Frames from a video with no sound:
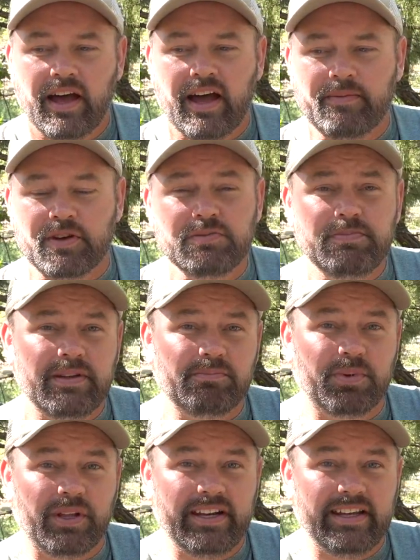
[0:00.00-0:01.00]
Um, there's been
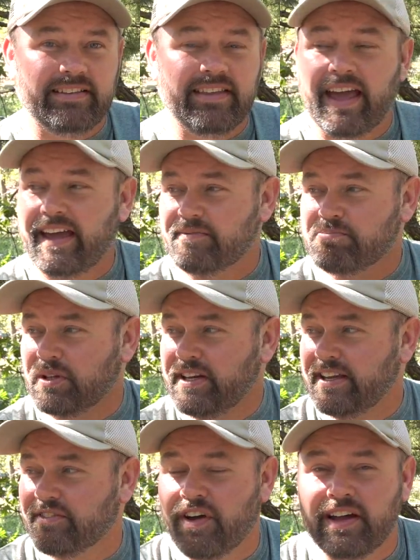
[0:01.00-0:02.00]
plenty of day,
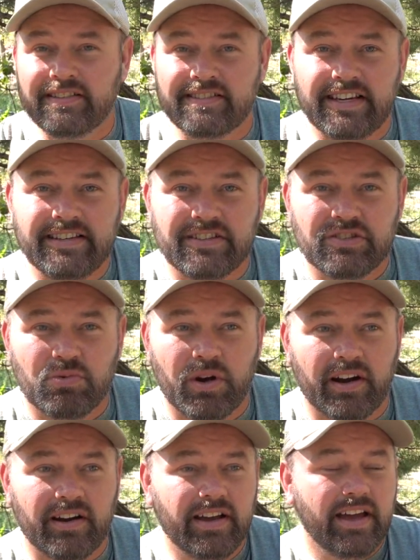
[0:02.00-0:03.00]
plenty of hunting seasons
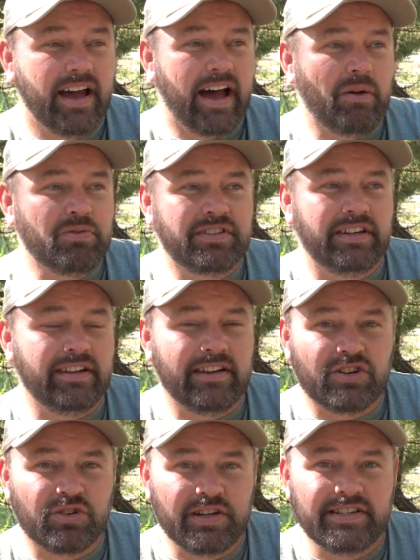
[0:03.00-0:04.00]
where I was sitting in
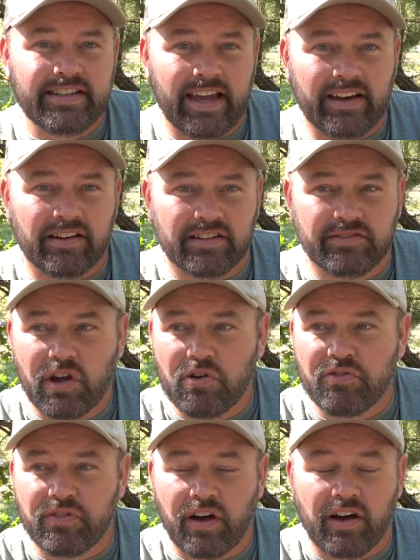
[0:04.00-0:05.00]
a tree stand on
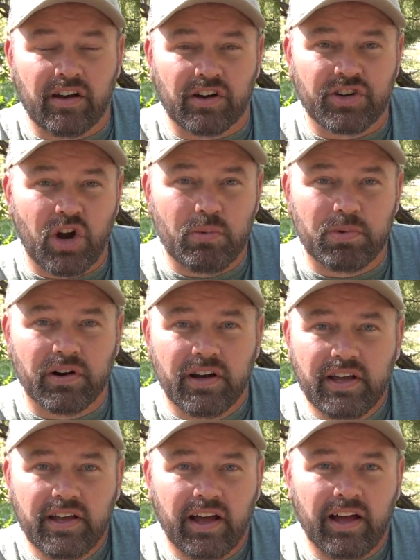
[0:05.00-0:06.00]
no, on October
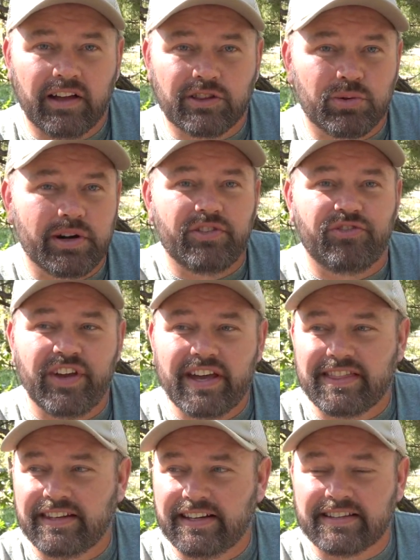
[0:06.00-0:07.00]
uh,
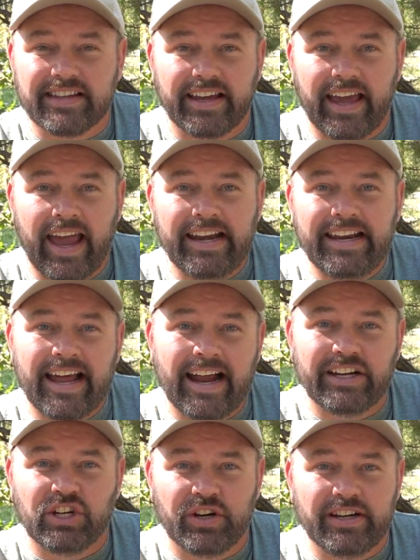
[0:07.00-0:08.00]
25th, and it's like
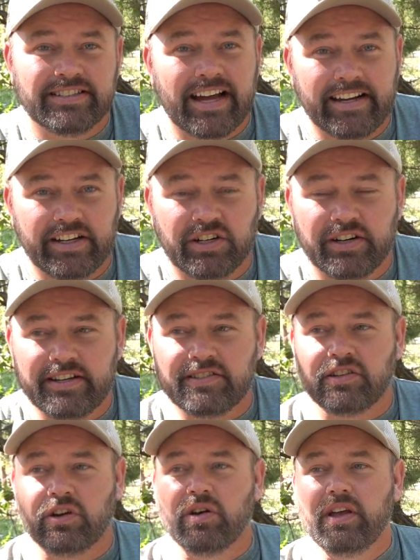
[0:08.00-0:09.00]
89 degrees, 90 degrees.
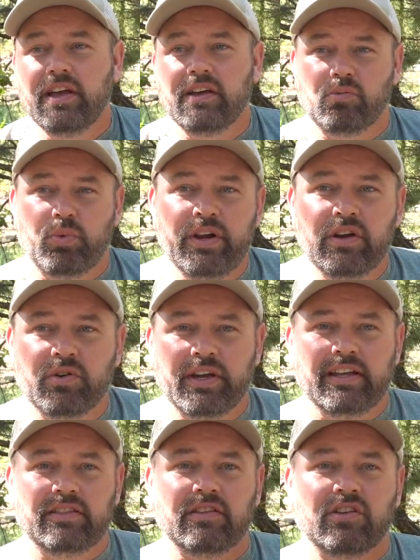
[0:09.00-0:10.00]
So we don't
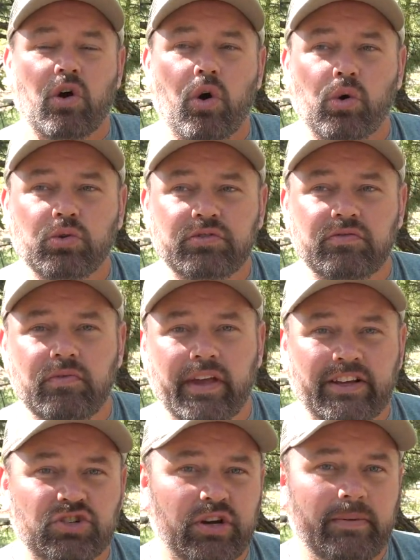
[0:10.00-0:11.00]
get the cold
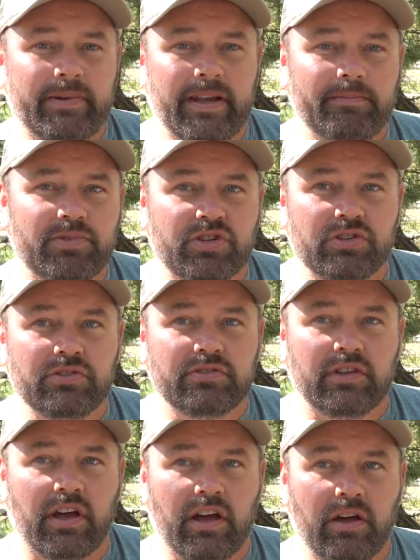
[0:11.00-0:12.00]
extreme
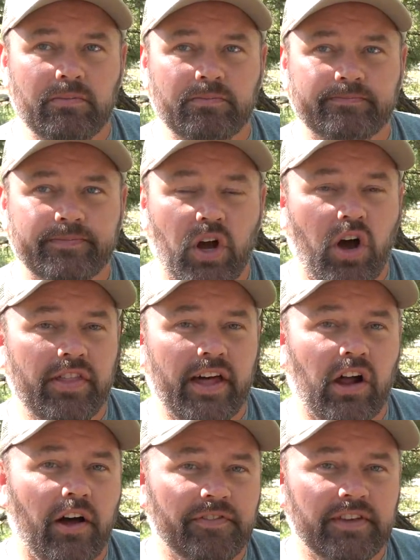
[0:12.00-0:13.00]
temperatures um, all
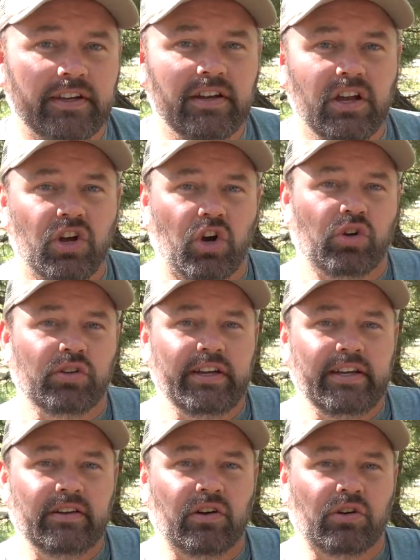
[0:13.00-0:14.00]
that often
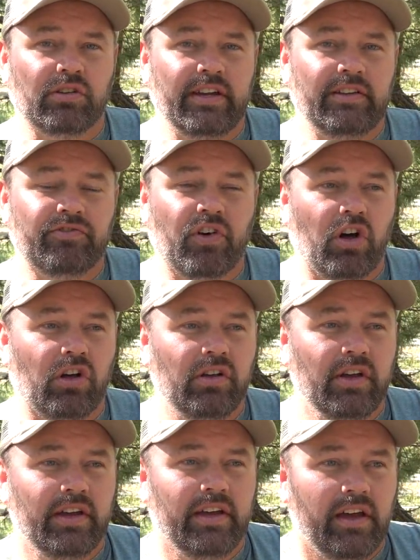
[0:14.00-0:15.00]
early early in fall
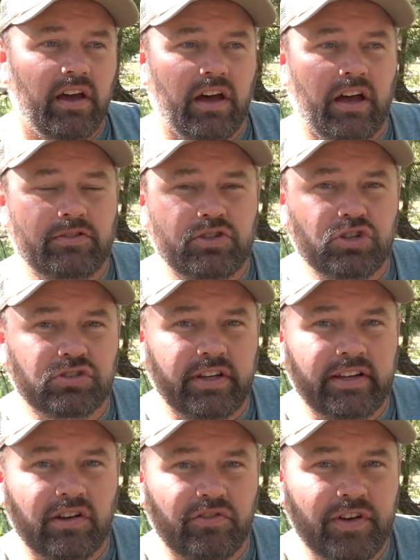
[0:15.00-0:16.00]
uh, it's
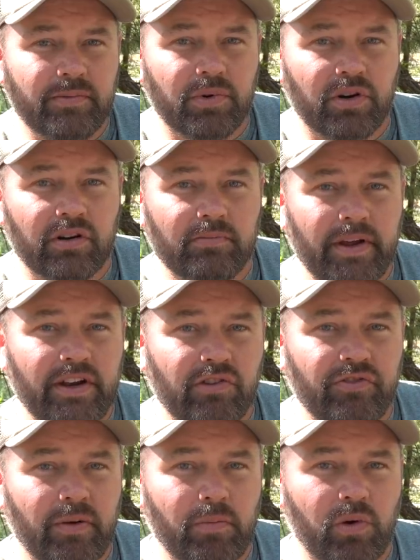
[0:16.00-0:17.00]
usually November,
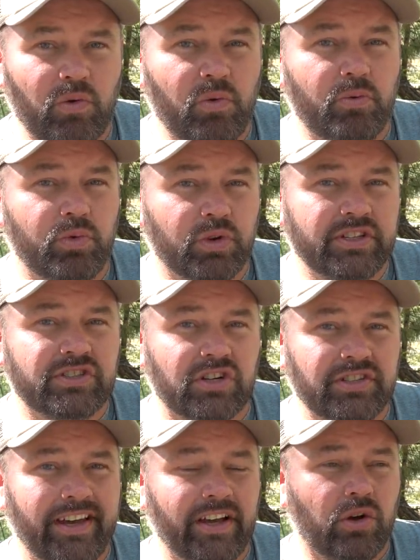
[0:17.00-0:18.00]
mid-November when it really
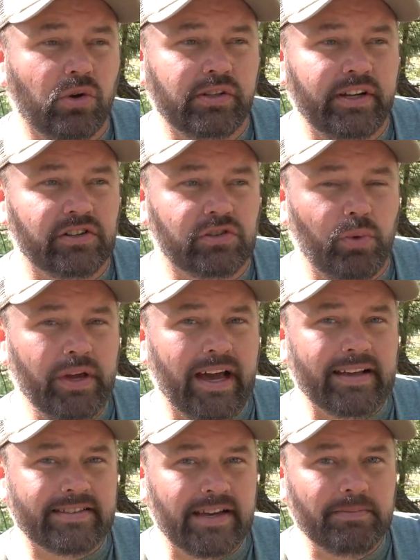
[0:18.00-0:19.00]
starts getting cold here. So we
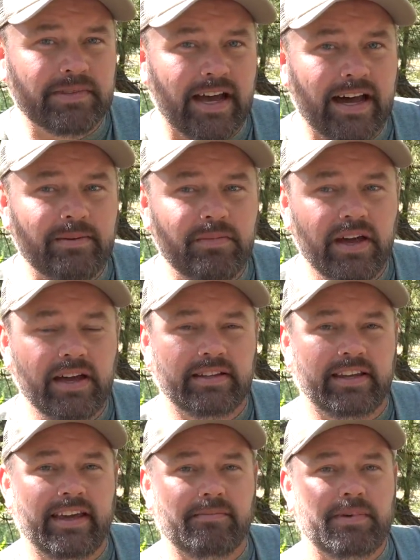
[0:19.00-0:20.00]
got some time
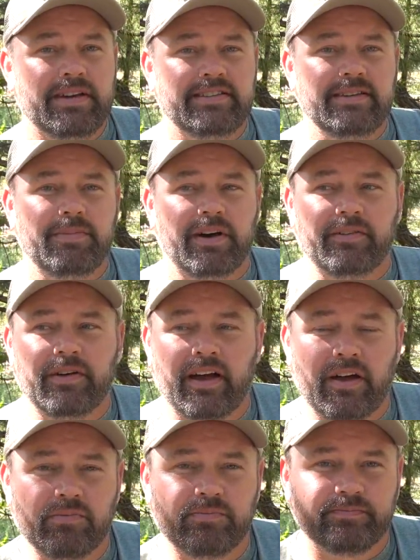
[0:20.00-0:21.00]
to get busy, but
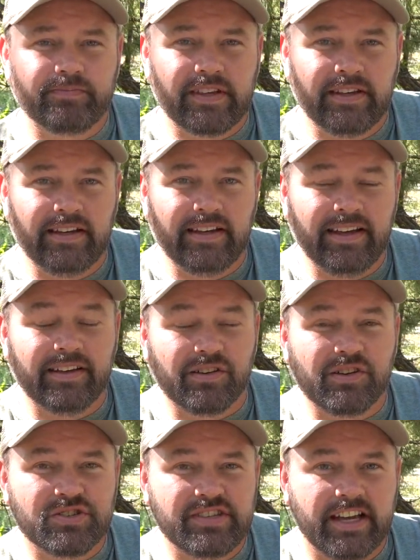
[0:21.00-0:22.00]
um, it'll,
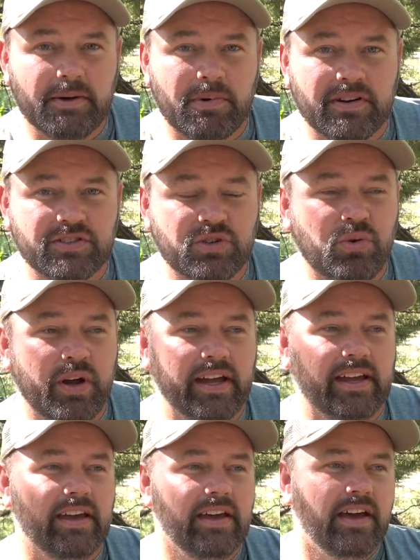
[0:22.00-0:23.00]
it'll, sneak up on us
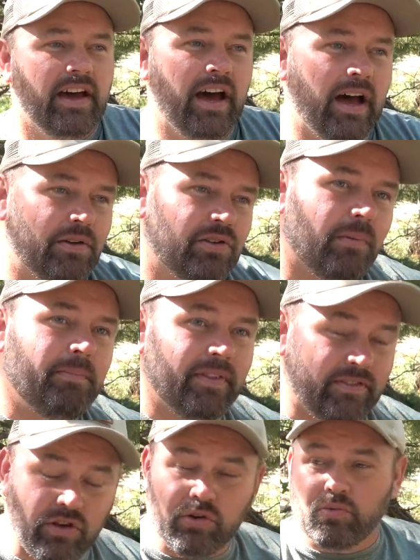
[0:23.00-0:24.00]
quick. Uh, so,
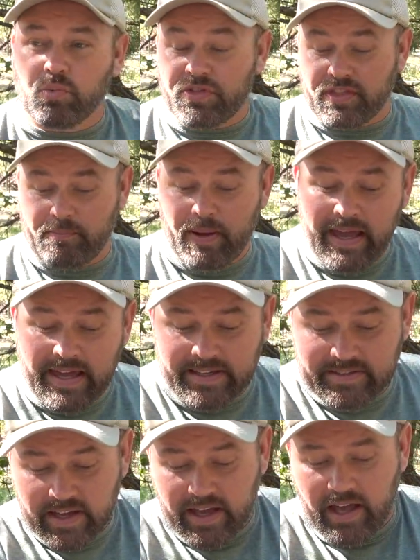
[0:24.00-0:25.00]
so with the
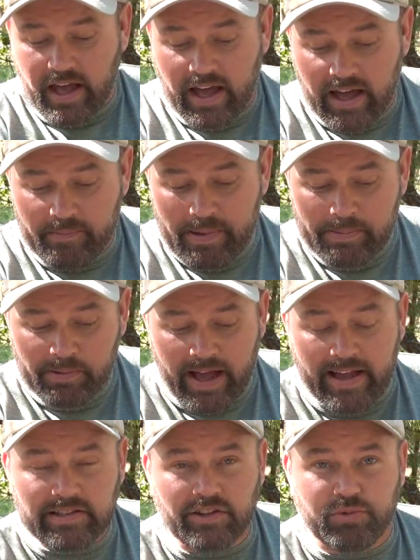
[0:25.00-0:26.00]
pigs, uh, people
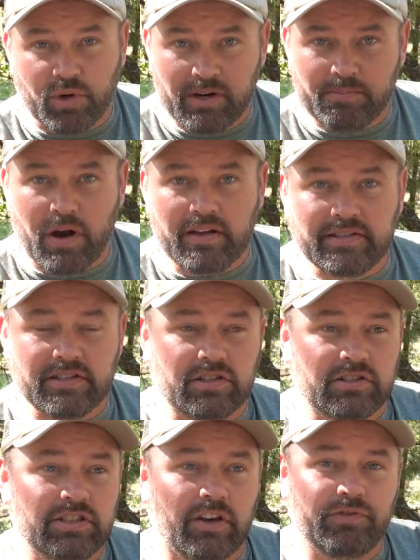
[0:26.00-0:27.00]
ask if we're going to process
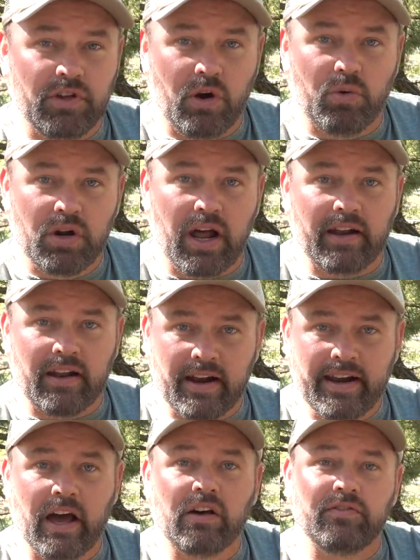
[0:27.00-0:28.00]
ourselves. No, we're not.
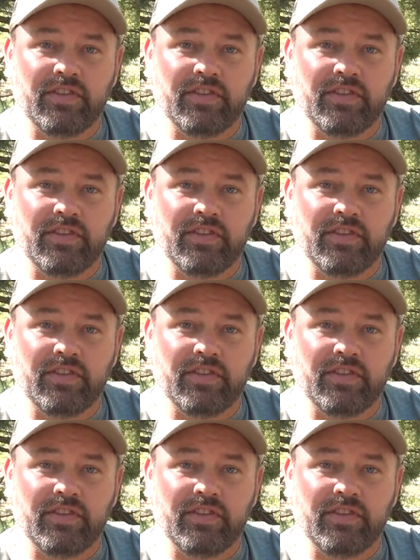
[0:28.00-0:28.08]
Not now.